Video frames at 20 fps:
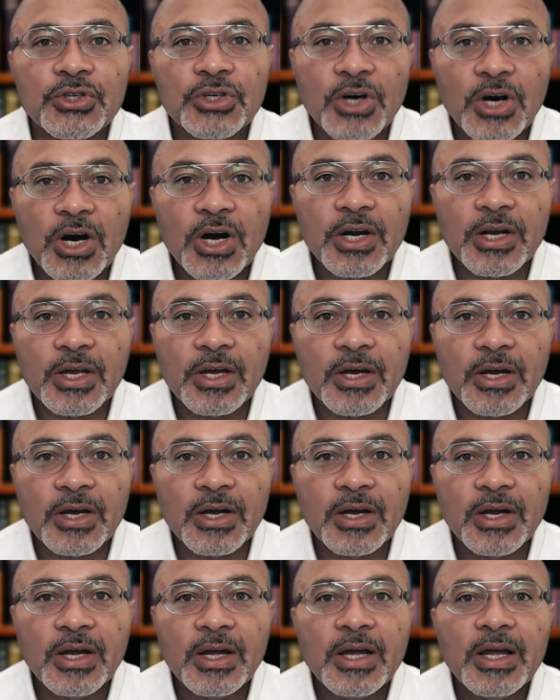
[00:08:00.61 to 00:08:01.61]
Giardia,
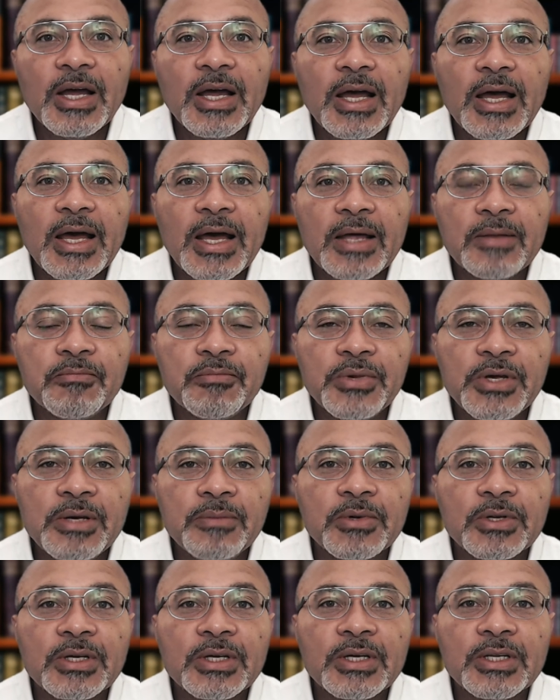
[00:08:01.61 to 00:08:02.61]
and
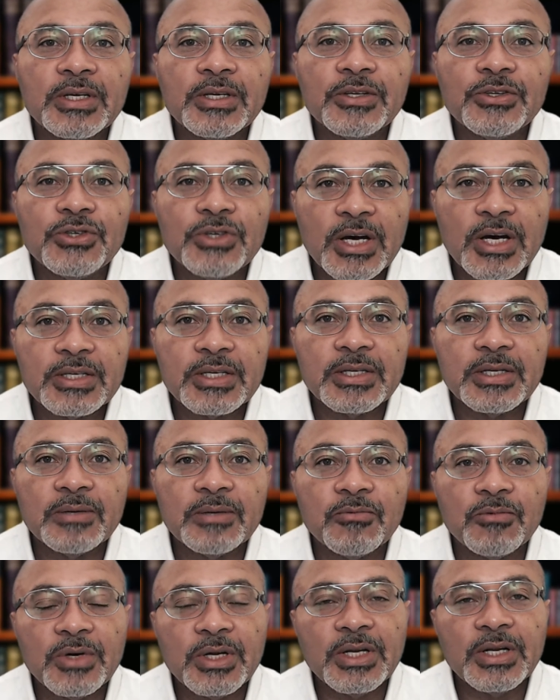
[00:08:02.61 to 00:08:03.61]
people can ingest
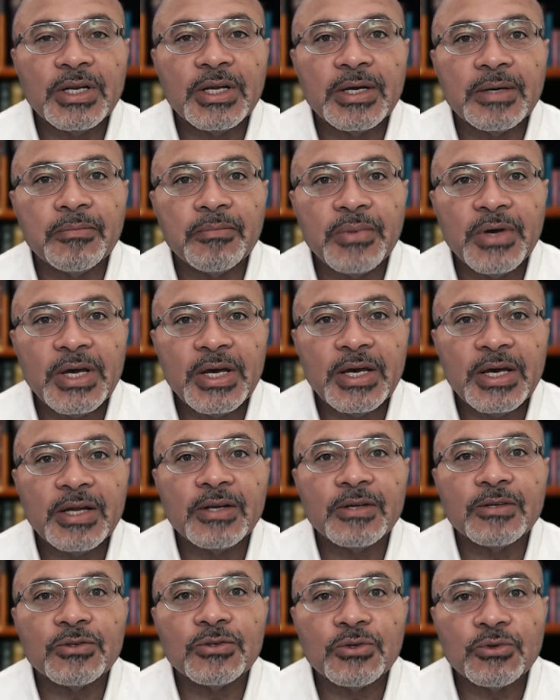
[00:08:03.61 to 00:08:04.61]
them when they
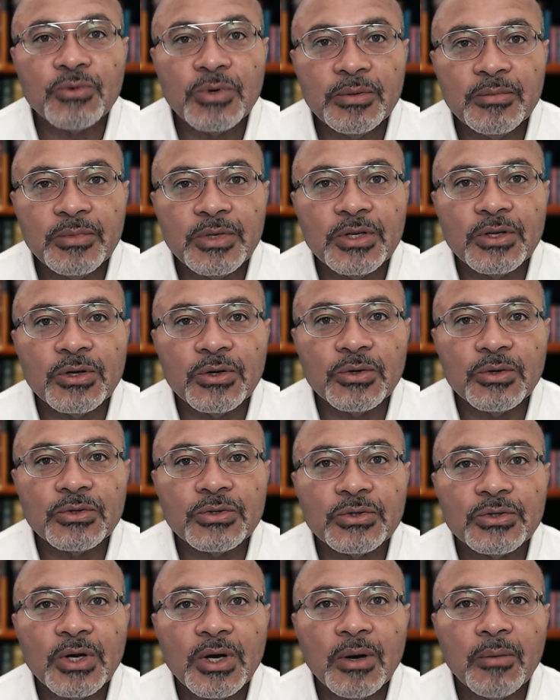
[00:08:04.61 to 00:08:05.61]
bathe and swim in
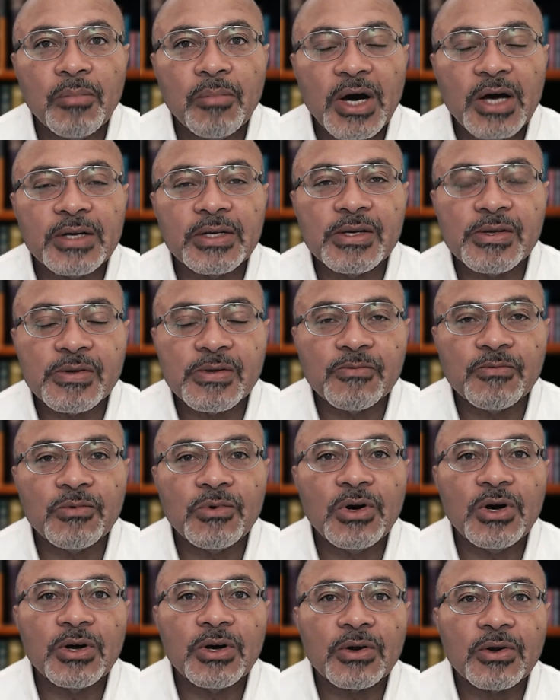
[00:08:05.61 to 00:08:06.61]
those bodies of
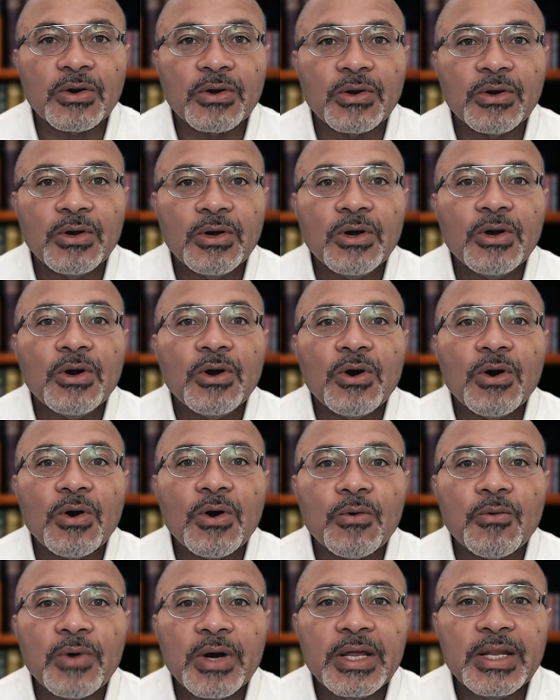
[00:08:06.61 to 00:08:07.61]
water,
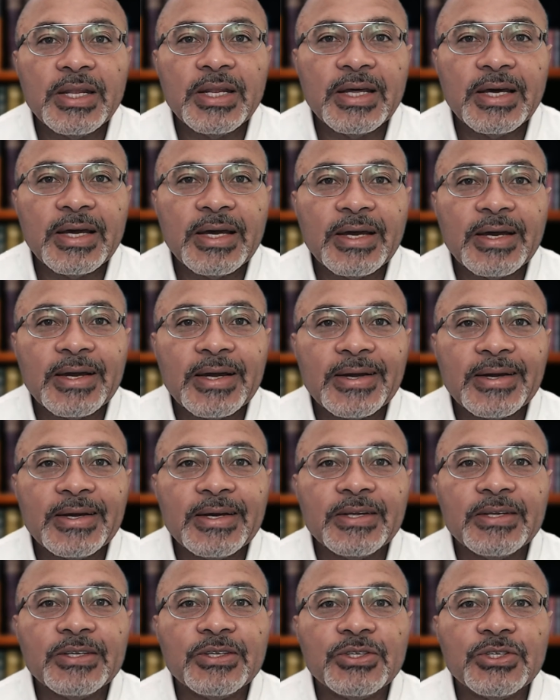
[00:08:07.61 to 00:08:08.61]
or when they
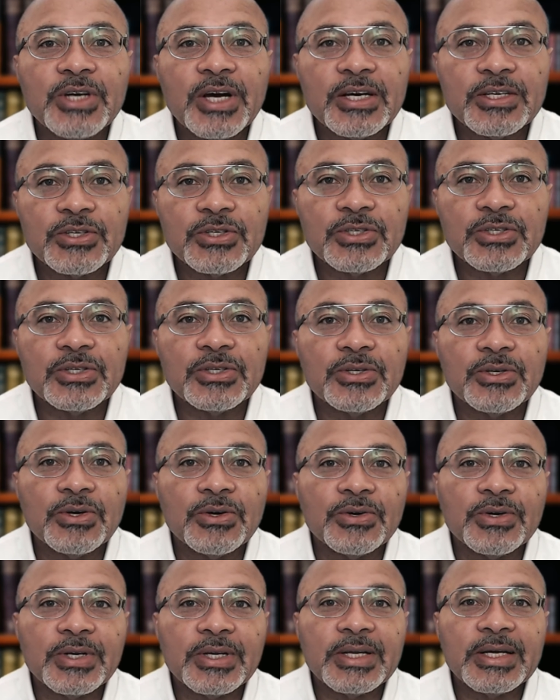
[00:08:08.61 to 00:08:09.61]
ingest
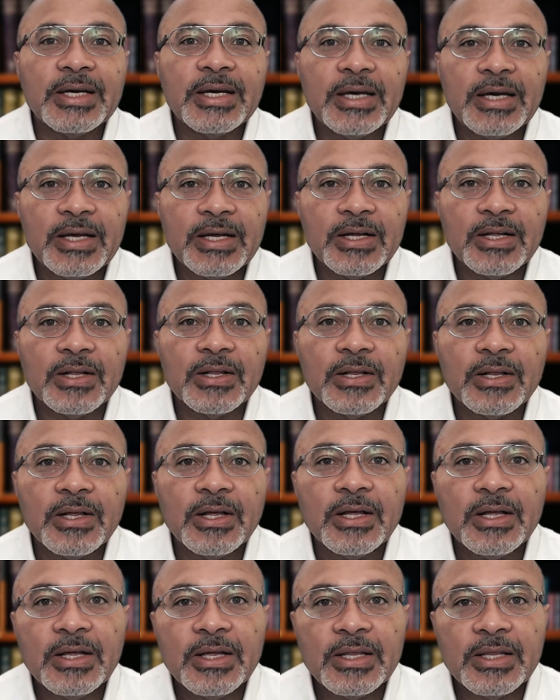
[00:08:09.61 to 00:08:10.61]
or inhale
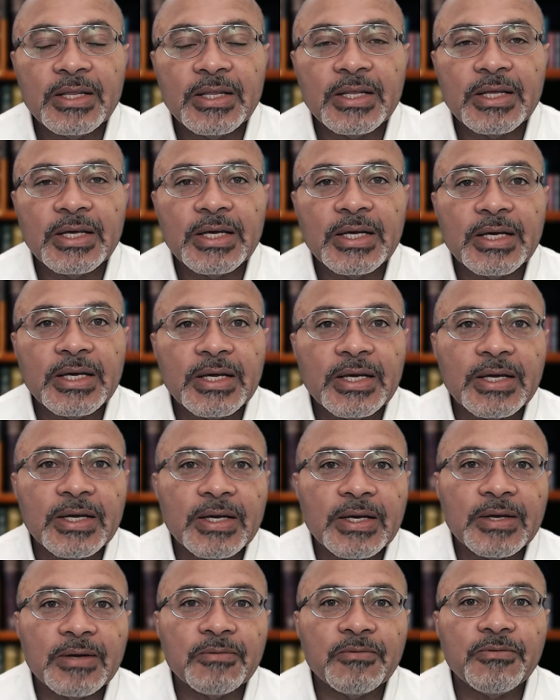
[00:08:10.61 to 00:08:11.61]

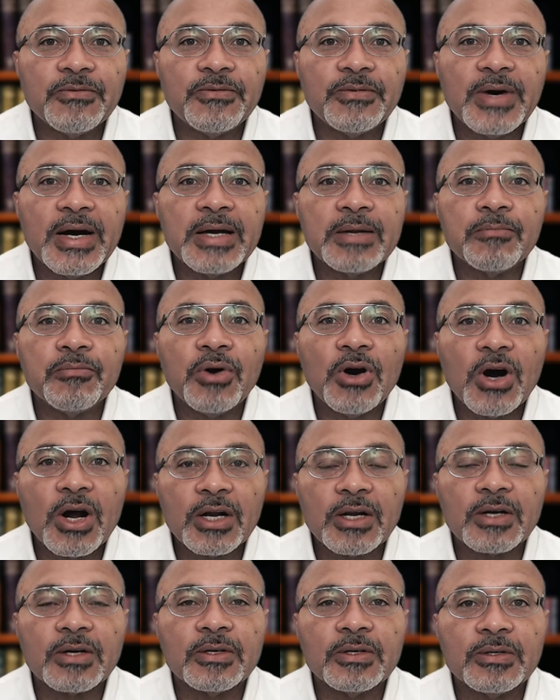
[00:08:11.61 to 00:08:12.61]
the fine
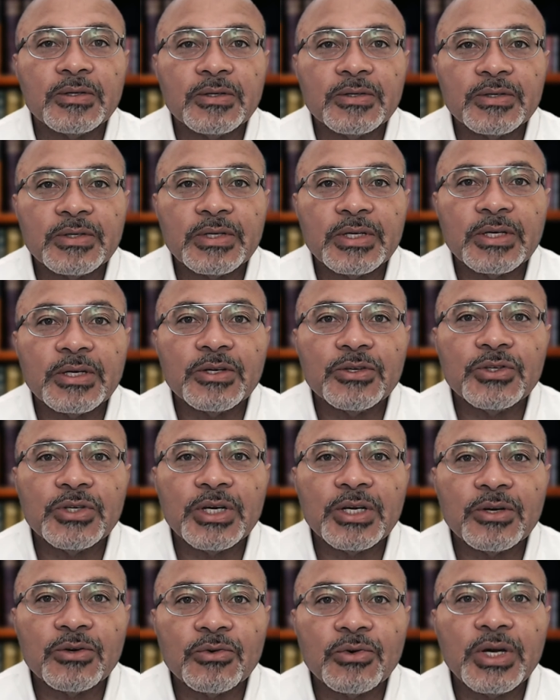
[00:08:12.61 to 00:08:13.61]
particles that are
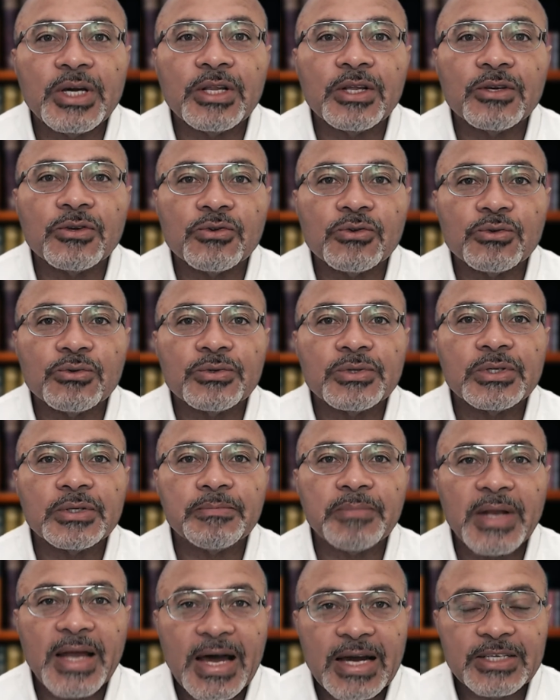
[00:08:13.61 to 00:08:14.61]
generated through
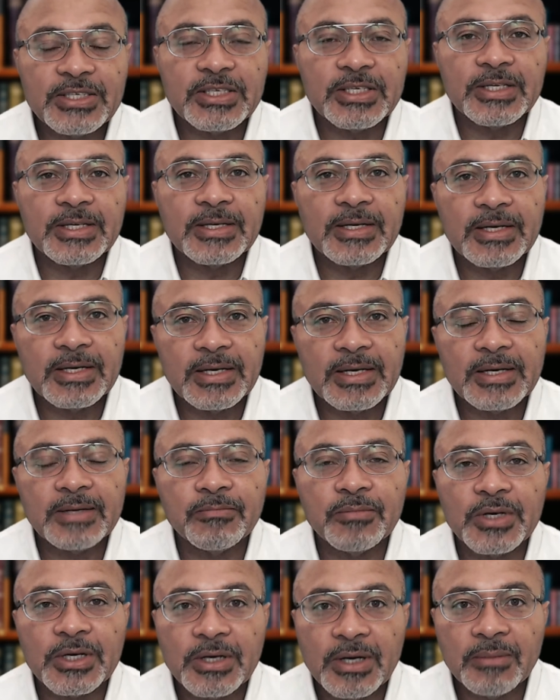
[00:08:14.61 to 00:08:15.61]
splashing
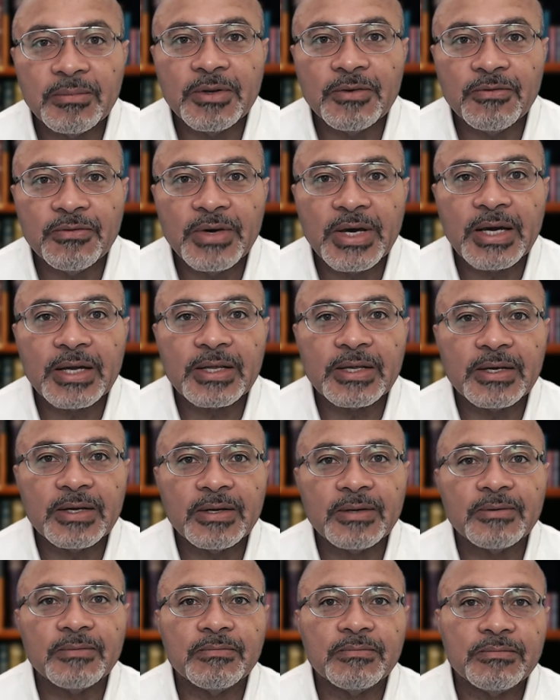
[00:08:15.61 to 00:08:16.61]
and become
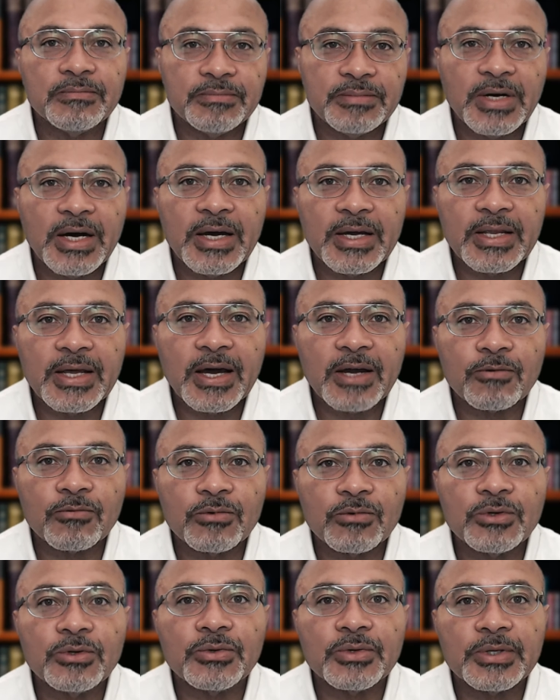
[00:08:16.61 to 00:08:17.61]
infected by that
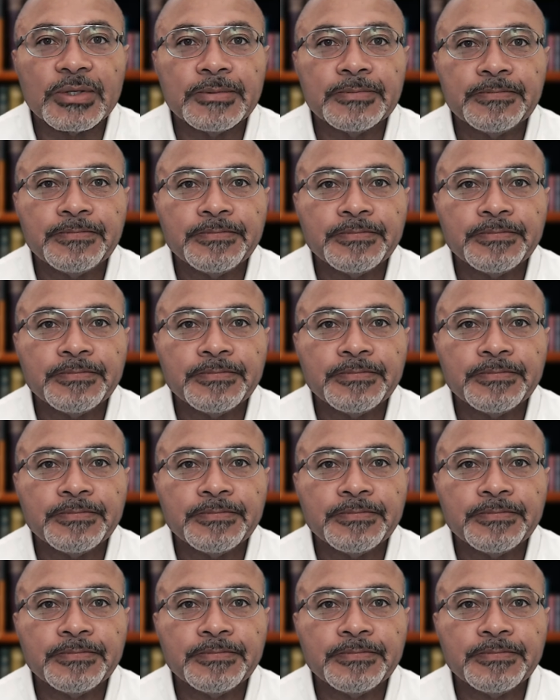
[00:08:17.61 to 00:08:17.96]
route.